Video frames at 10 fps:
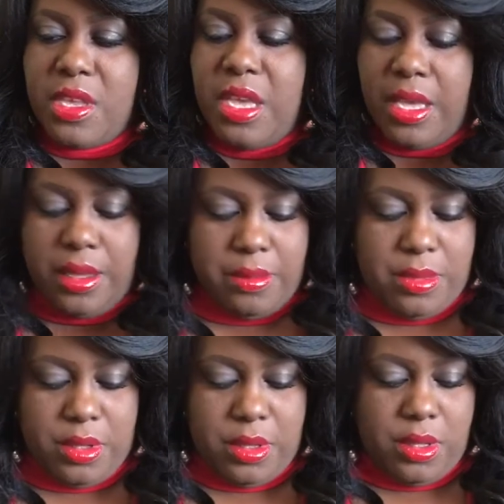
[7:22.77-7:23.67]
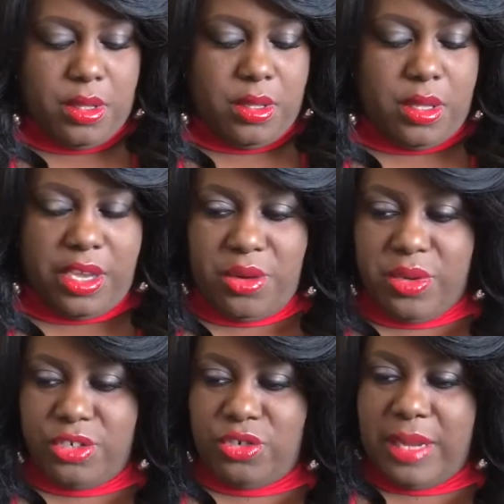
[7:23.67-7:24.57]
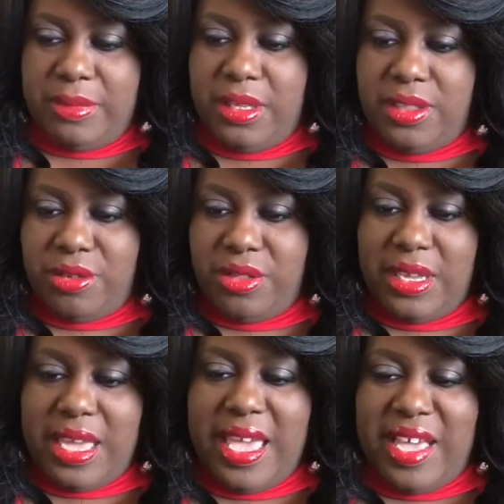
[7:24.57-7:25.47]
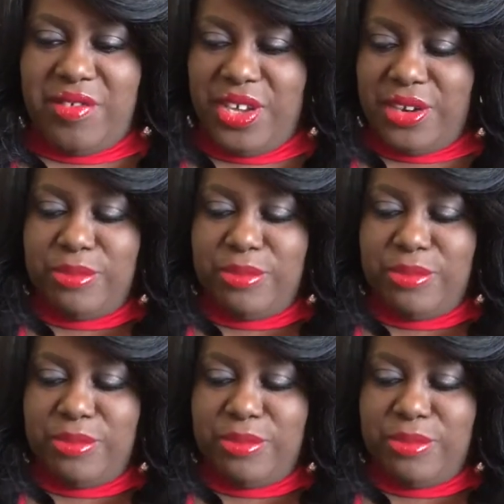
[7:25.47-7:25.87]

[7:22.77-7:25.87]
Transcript: Um, I don't want to drop the other thing I have here.